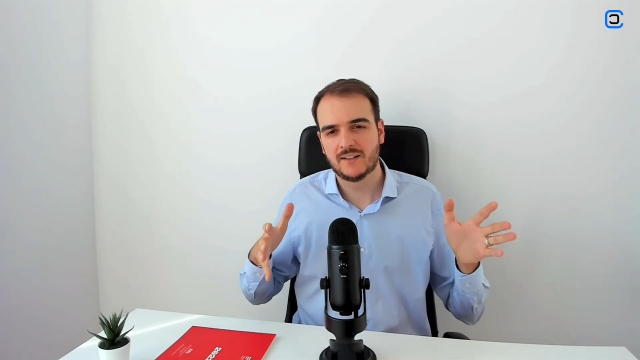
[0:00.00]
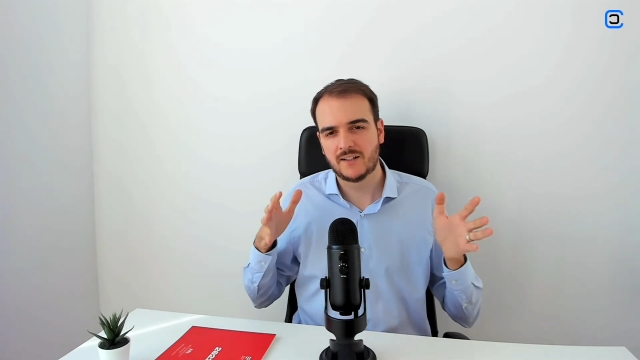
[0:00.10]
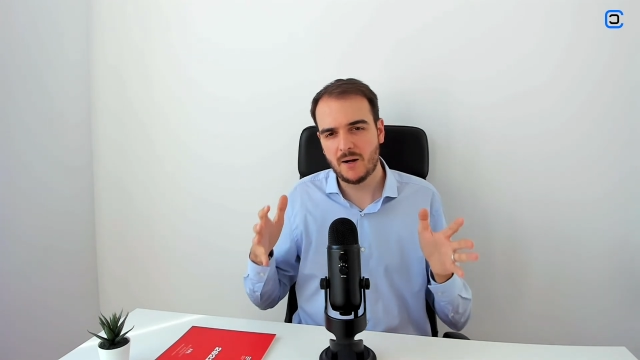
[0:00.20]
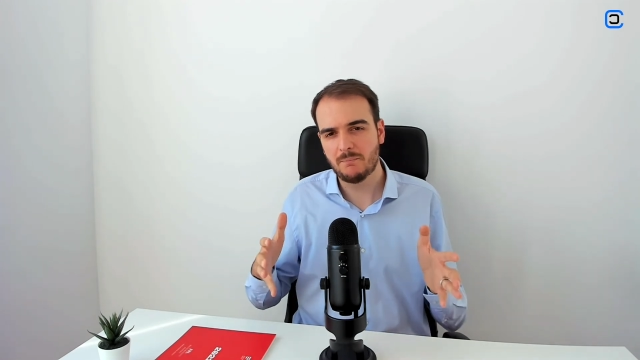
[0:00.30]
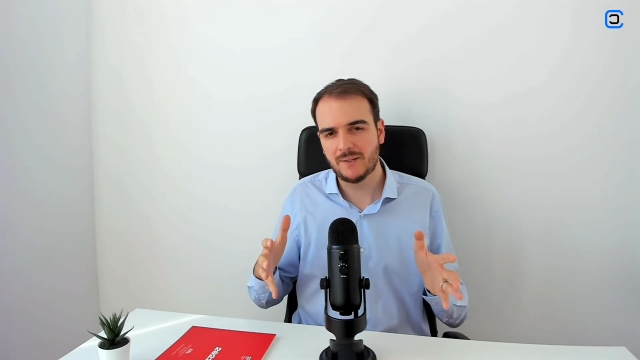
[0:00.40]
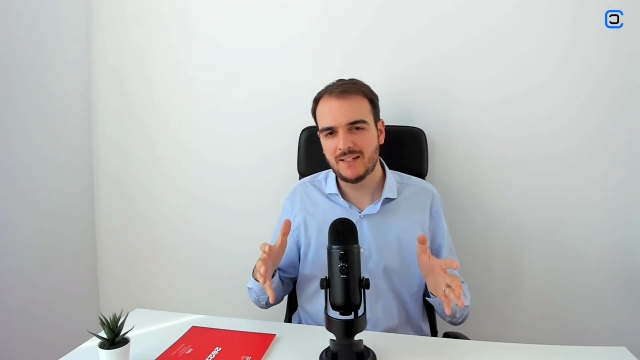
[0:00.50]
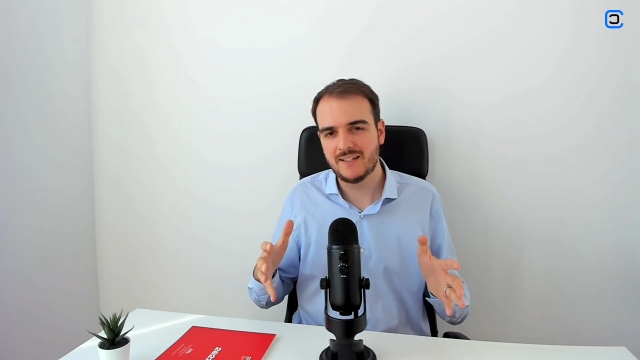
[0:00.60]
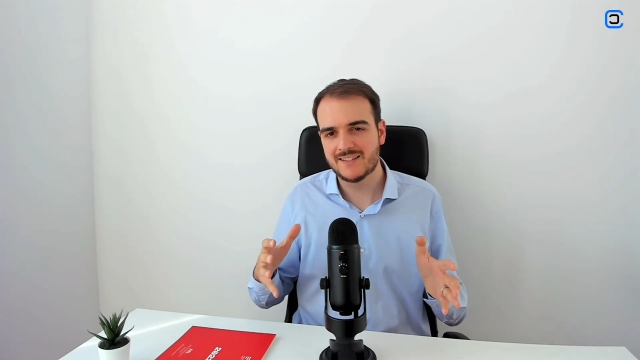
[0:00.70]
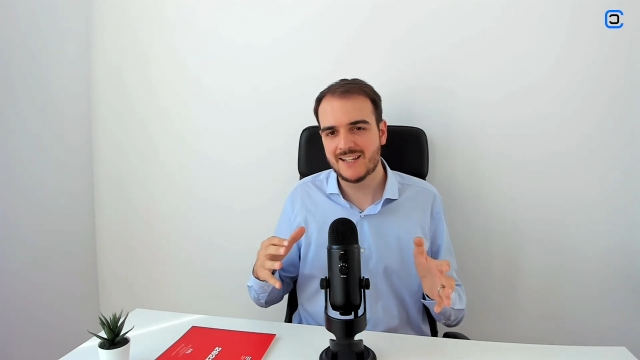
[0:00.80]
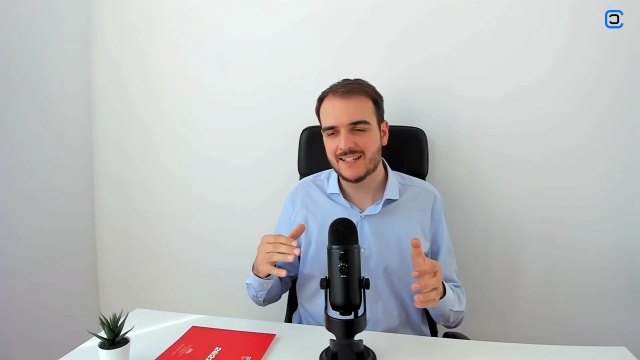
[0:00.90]

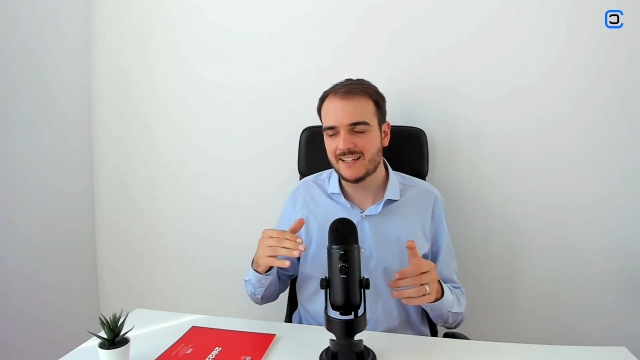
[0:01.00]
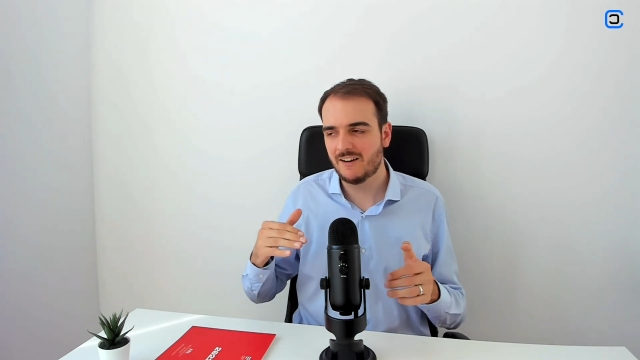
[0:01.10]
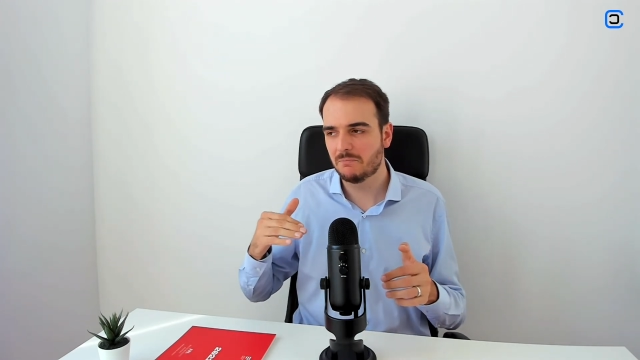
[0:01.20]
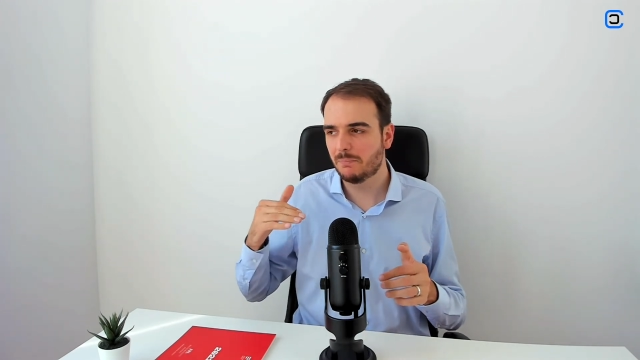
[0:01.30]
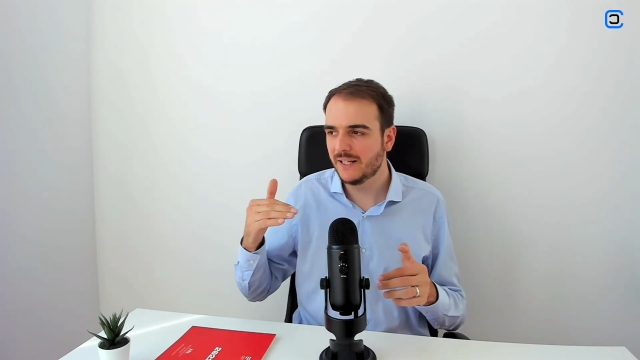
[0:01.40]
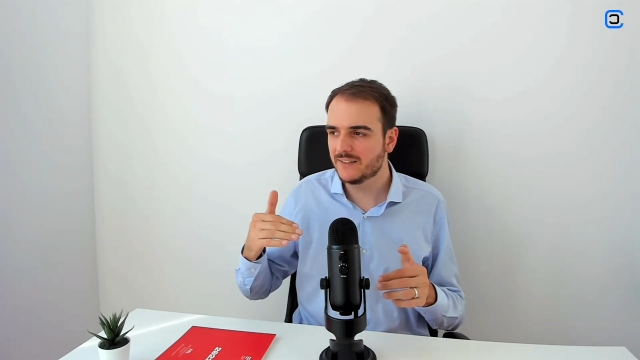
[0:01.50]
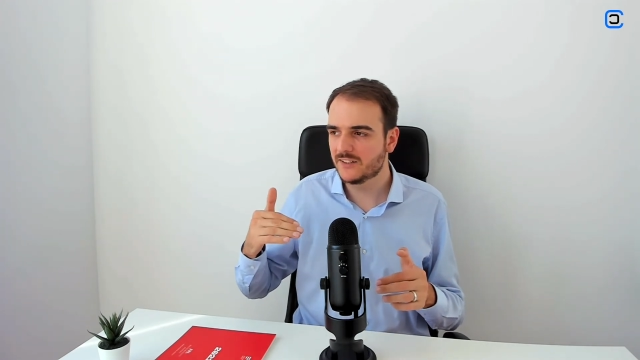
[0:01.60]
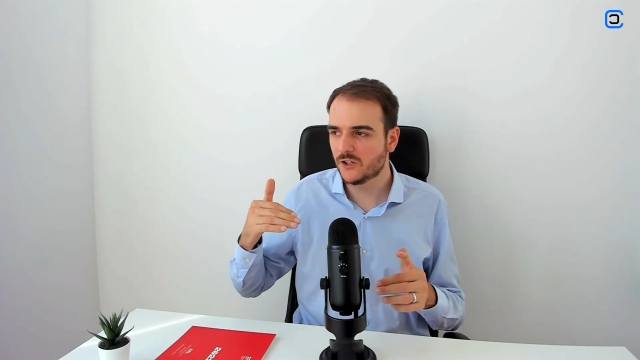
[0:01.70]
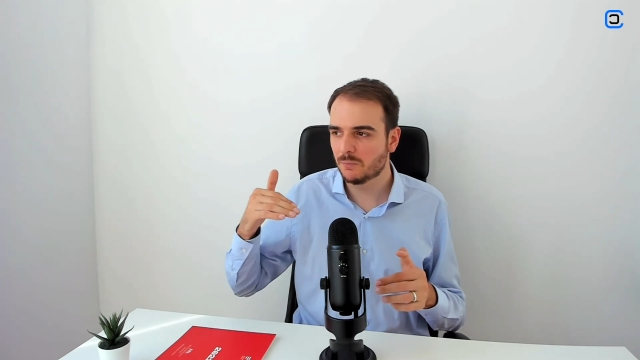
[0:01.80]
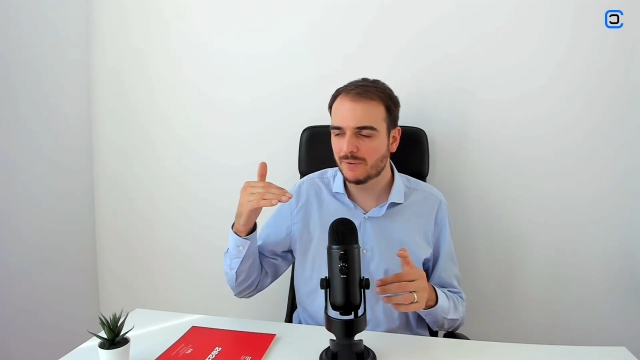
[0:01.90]
companies that have built
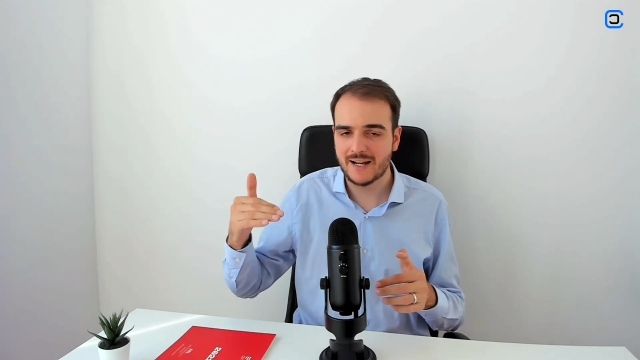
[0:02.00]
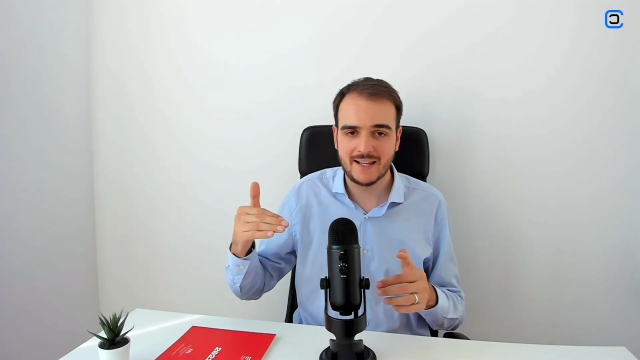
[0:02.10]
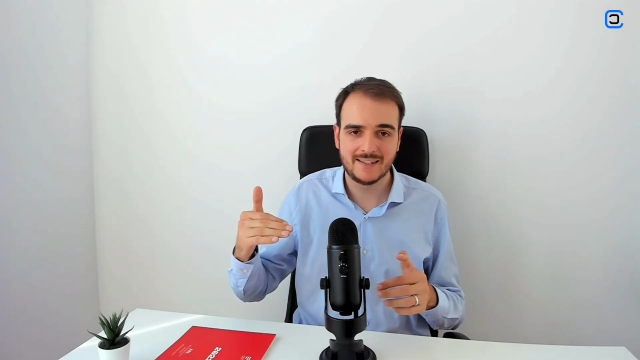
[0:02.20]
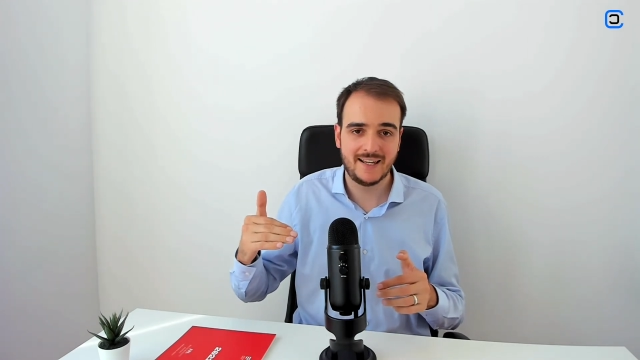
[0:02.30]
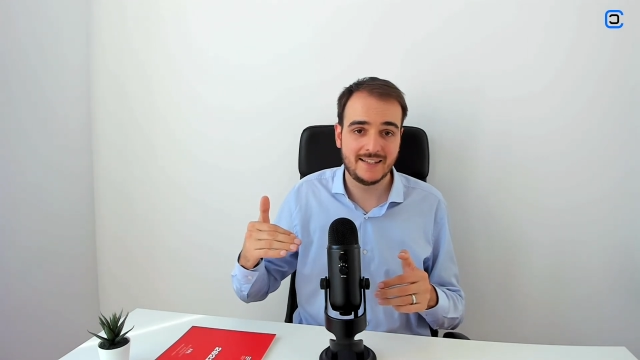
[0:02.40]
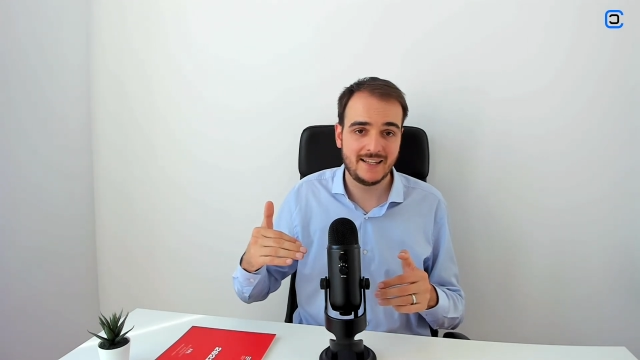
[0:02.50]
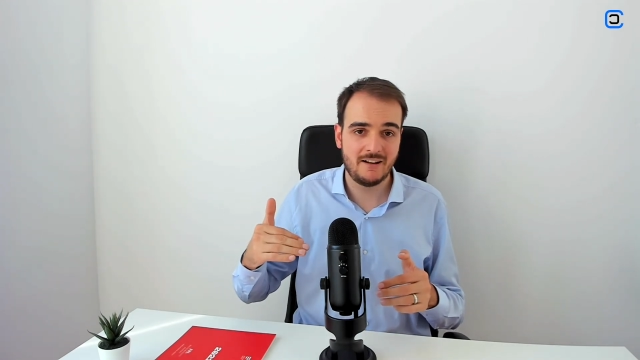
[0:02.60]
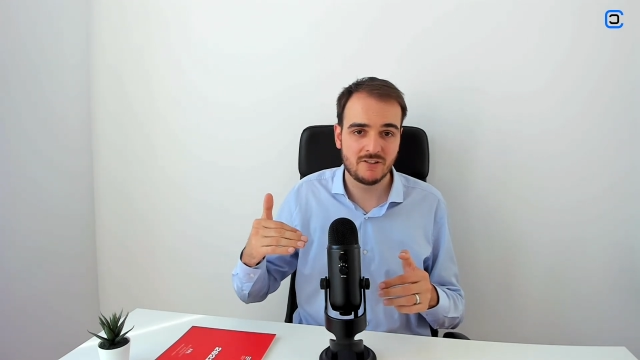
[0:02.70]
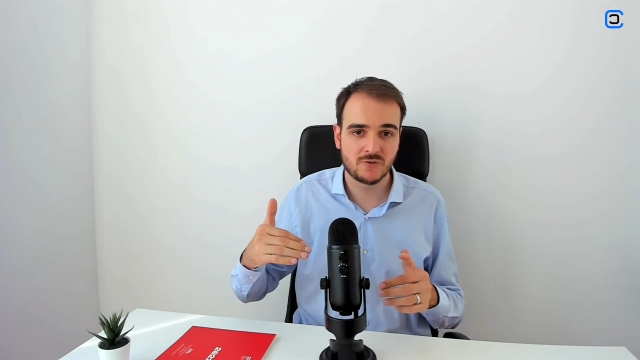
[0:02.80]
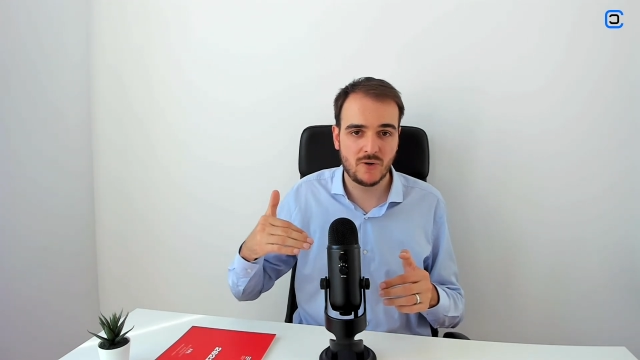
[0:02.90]
their brand and
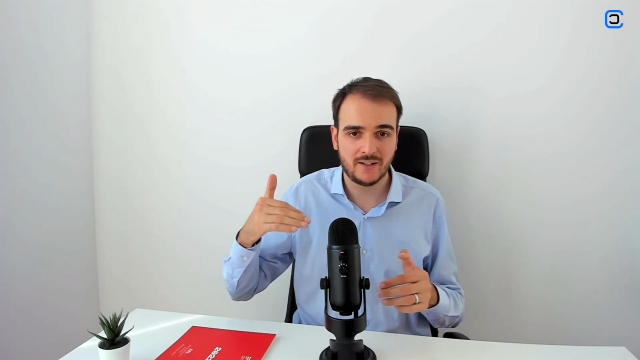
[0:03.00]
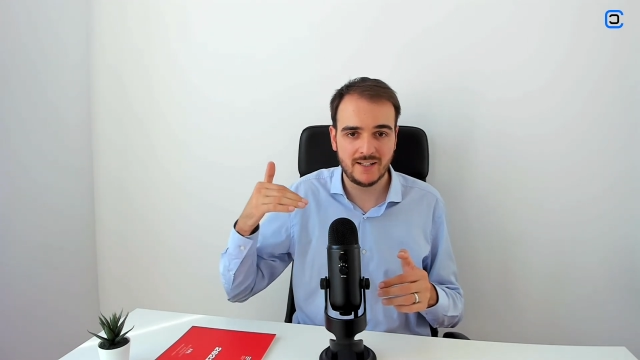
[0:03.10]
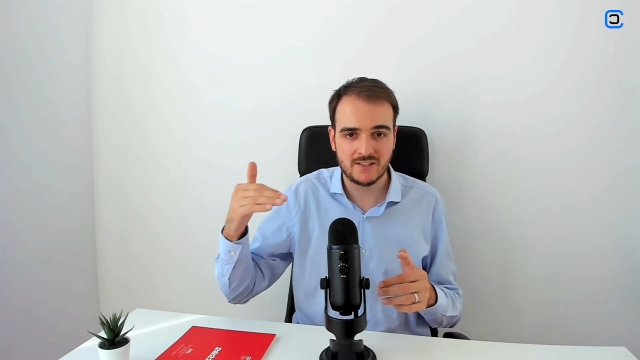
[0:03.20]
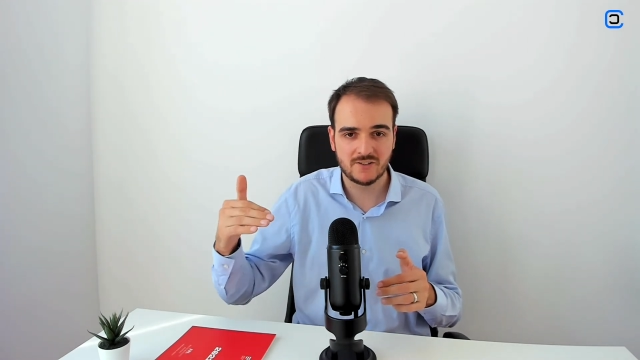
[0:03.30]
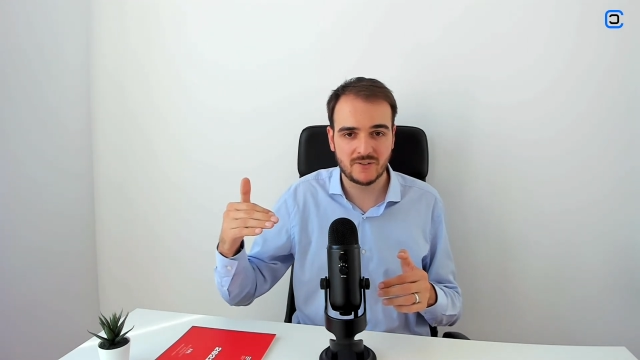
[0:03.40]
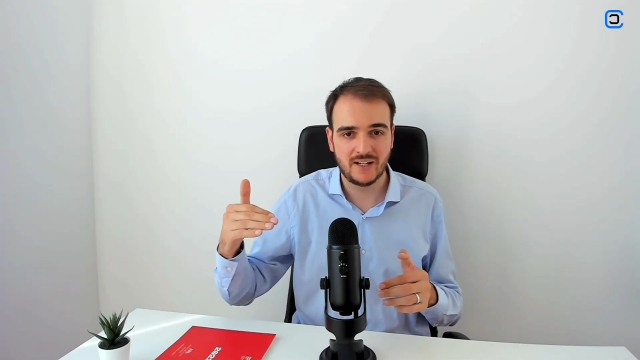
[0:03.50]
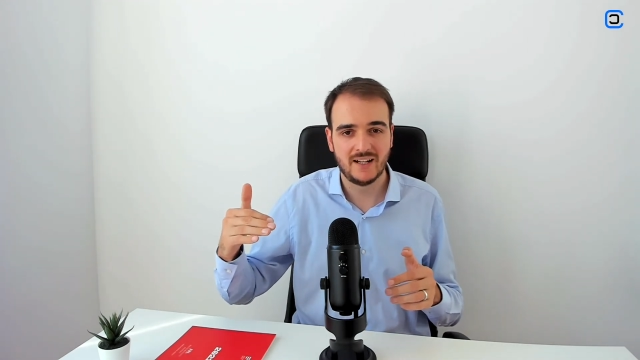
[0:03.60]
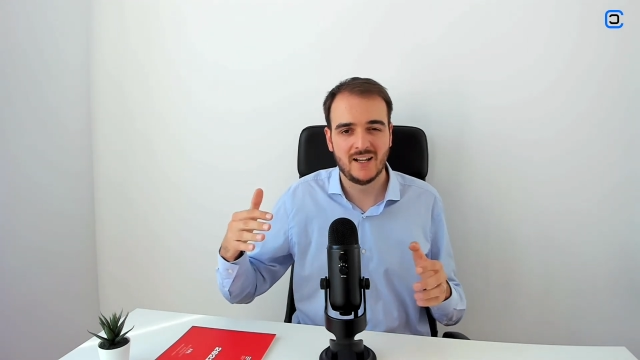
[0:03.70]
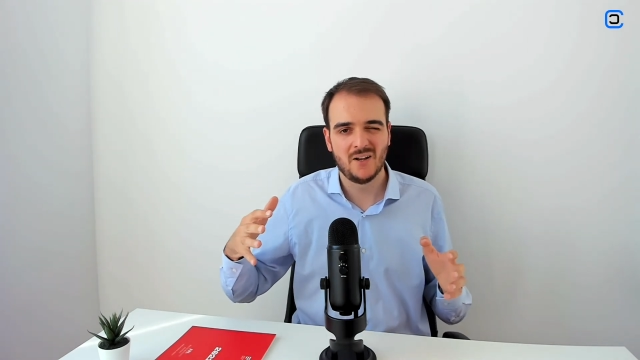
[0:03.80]
have a strong history,